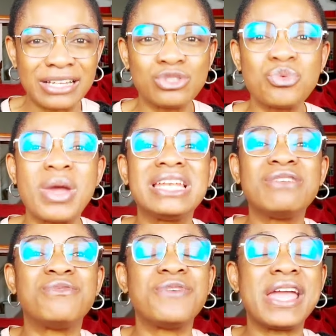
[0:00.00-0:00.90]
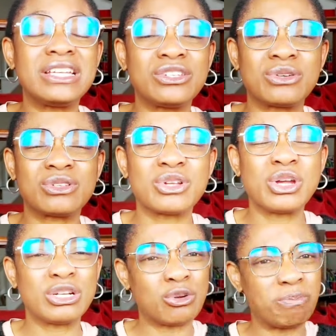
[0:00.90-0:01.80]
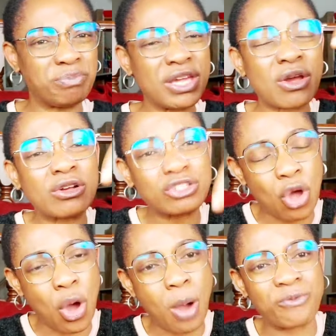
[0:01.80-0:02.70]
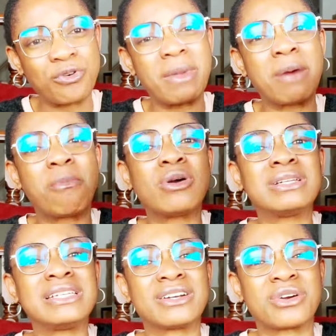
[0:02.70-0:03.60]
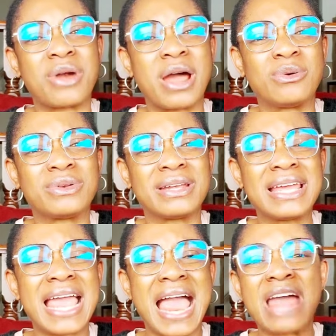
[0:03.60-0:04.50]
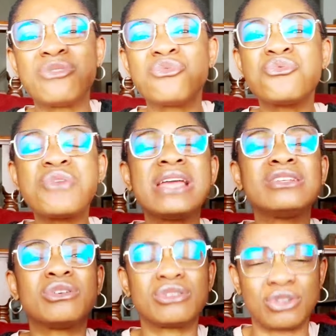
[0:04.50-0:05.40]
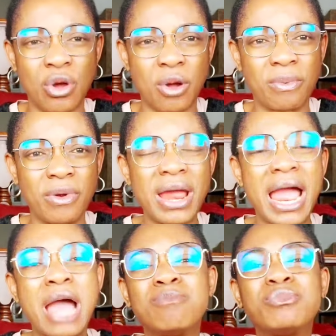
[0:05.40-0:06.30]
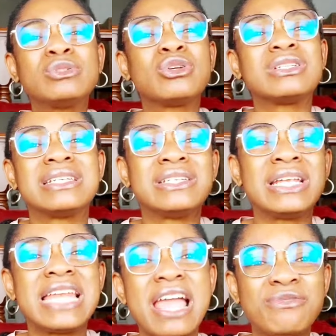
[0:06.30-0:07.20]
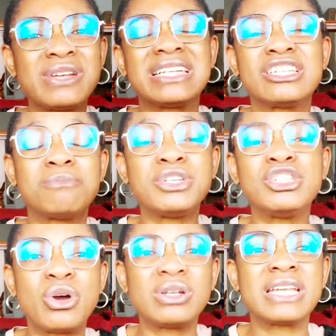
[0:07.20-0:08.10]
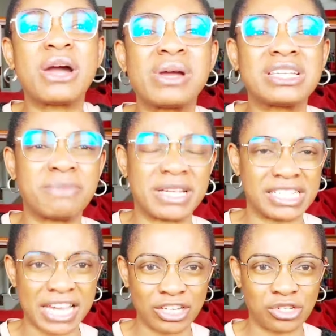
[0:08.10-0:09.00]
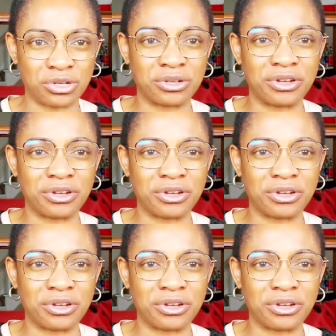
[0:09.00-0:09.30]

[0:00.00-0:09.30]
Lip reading: to elevate us, to pick us up from among the crowd and raise us up and put us on a level that is beyond our expectation.